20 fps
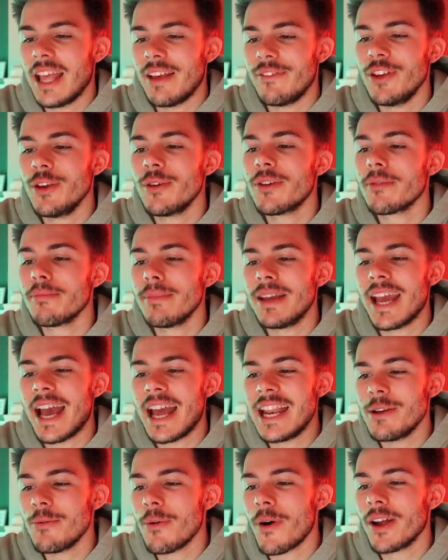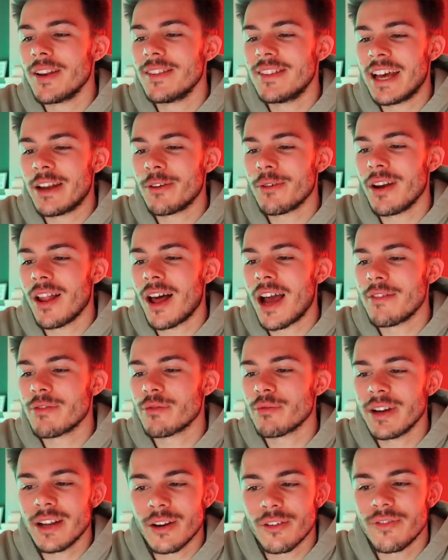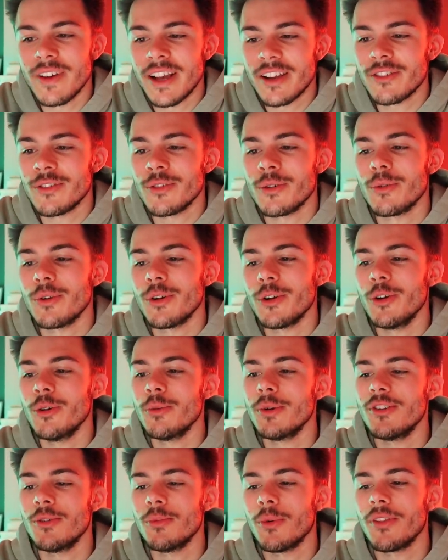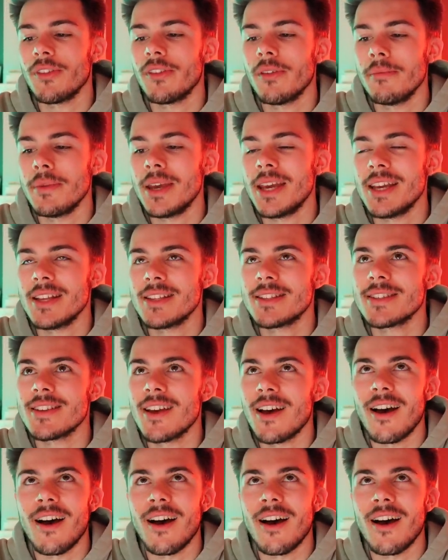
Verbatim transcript: If you could meet anyone, dead or alive, real or fictional, who would you want to meet?